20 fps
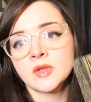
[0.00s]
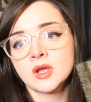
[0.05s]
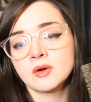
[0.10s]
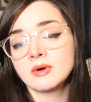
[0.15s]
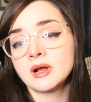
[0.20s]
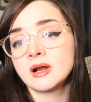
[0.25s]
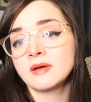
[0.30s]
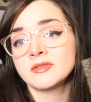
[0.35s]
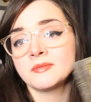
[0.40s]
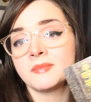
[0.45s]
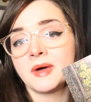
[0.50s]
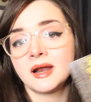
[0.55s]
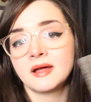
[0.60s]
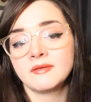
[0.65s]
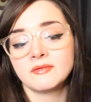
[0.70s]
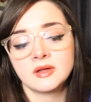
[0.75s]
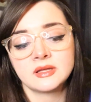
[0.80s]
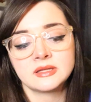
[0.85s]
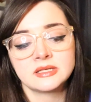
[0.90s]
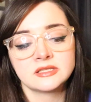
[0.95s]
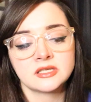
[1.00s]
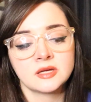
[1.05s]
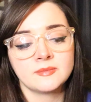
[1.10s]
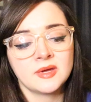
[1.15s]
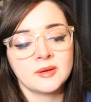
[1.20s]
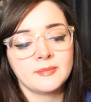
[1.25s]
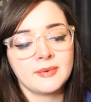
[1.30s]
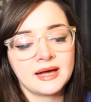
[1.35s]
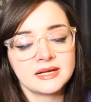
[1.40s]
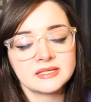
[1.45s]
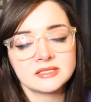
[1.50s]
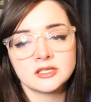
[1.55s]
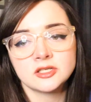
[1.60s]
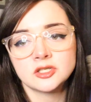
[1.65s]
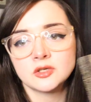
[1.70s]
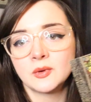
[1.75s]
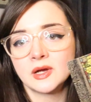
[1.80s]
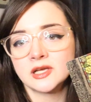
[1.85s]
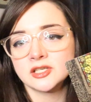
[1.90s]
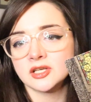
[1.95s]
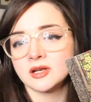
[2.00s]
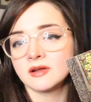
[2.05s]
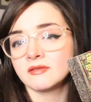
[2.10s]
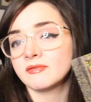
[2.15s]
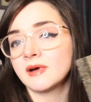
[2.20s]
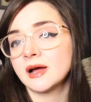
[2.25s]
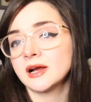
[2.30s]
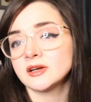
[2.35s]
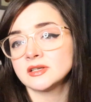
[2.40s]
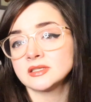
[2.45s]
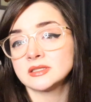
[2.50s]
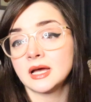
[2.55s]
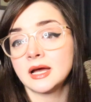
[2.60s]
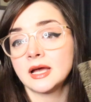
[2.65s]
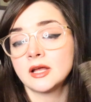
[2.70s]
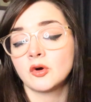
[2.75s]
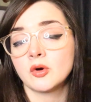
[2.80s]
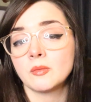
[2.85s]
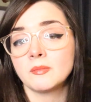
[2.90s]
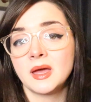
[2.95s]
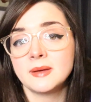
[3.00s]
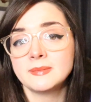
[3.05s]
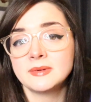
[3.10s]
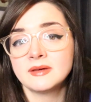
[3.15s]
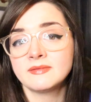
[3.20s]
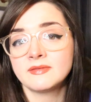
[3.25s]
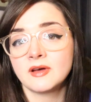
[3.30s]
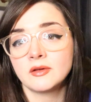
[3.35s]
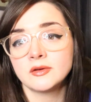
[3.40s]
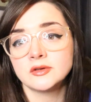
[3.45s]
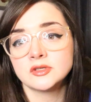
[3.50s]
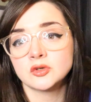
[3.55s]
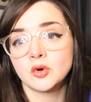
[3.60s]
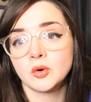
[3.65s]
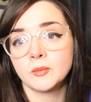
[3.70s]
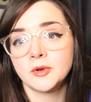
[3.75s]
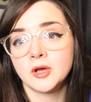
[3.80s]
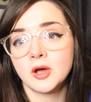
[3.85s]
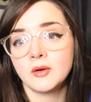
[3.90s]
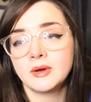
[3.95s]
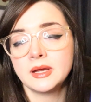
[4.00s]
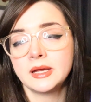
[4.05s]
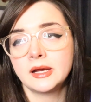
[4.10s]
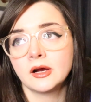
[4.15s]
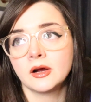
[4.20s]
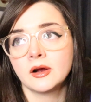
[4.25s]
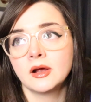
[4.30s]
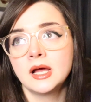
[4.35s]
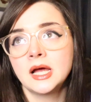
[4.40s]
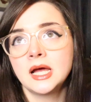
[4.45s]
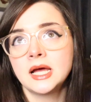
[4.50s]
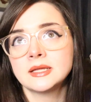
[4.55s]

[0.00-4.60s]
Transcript: Right off the bat, I feel like this could be a past situation, a fire sign, or maybe a fellow Scorpio here.